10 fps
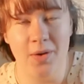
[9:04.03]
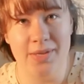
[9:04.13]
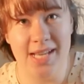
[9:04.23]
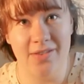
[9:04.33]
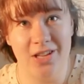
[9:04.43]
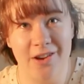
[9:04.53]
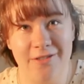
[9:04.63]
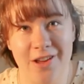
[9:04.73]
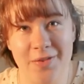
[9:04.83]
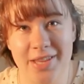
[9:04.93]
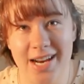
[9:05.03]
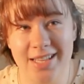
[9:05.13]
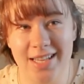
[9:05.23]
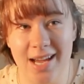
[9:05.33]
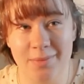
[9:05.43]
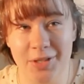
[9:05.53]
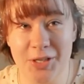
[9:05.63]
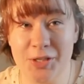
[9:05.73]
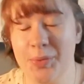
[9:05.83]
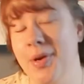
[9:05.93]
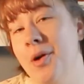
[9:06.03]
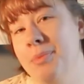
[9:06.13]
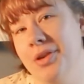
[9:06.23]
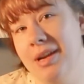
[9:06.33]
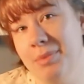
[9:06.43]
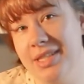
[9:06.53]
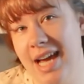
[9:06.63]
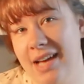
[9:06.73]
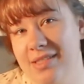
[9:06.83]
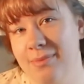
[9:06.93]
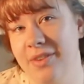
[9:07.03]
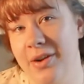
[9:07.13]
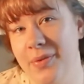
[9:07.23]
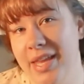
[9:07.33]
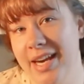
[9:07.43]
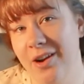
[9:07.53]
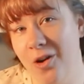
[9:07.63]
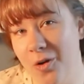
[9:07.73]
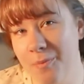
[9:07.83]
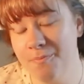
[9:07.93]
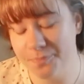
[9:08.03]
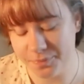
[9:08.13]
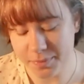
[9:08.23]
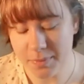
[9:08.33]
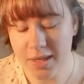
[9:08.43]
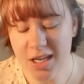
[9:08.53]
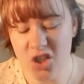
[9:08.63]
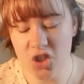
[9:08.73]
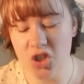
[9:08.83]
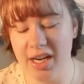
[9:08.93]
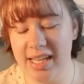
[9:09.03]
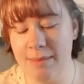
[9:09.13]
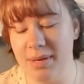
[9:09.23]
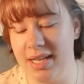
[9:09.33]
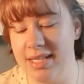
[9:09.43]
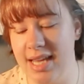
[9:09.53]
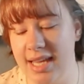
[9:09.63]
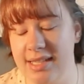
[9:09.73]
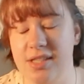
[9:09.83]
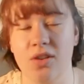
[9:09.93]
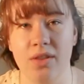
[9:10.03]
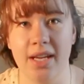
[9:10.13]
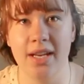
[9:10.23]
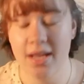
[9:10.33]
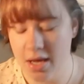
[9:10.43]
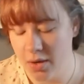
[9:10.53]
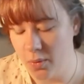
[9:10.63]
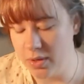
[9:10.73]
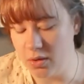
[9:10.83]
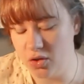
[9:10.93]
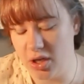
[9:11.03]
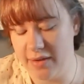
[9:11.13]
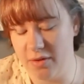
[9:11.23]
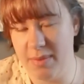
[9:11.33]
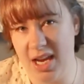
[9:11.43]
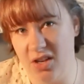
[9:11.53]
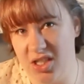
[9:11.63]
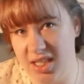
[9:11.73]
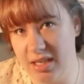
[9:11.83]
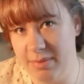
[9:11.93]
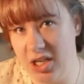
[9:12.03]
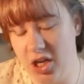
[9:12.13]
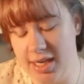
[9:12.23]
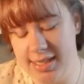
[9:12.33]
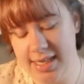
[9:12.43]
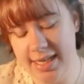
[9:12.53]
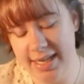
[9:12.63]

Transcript: always have a lot of fun with that at the library, so we hope you're able to have some fun with it at home. Just try to keep it contained so that we don't drive your parents a little bit crazy.